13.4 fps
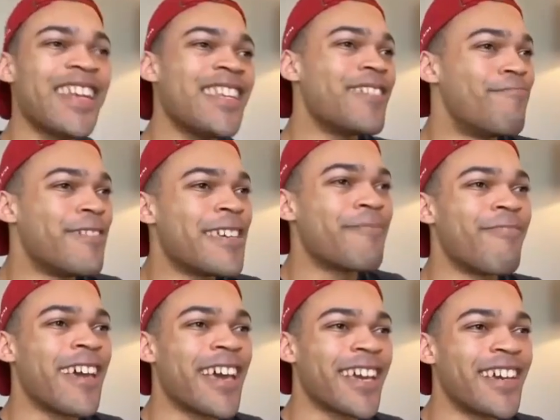I need a Big
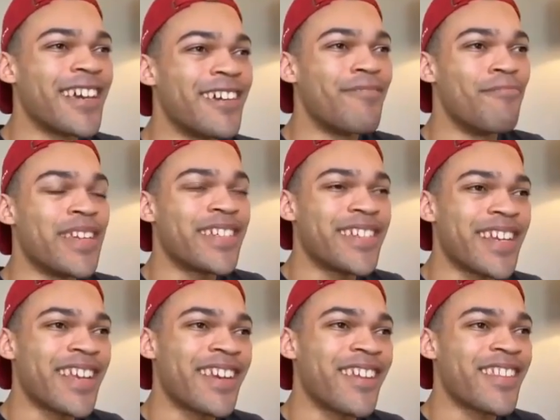Mac. Make
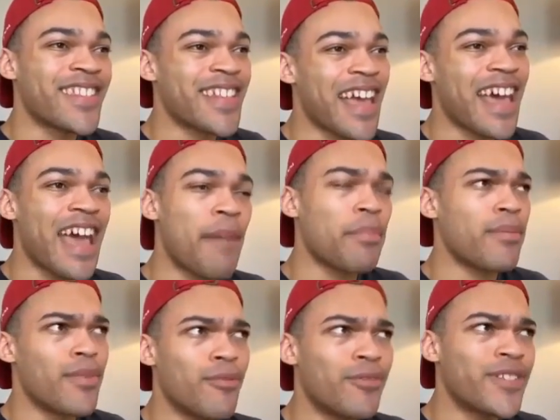chicken on the side.
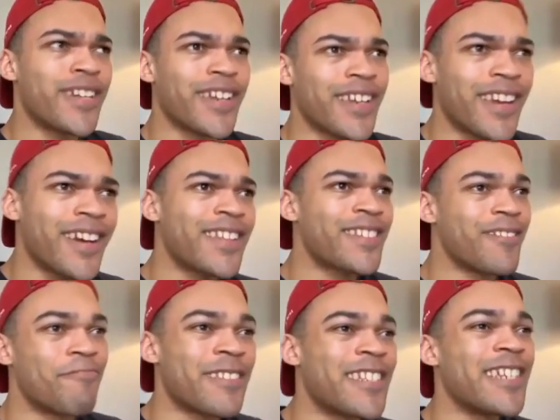Happy meal with chicken nuggets.
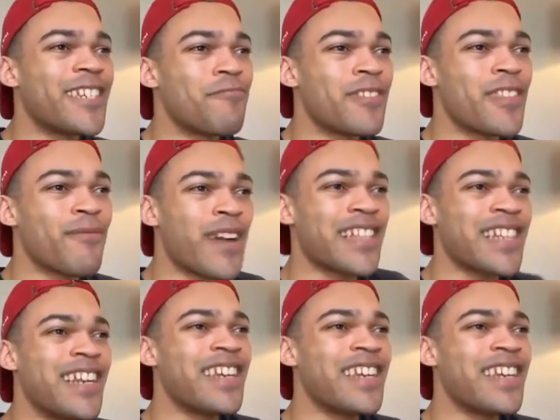Don't be stingy with the fries.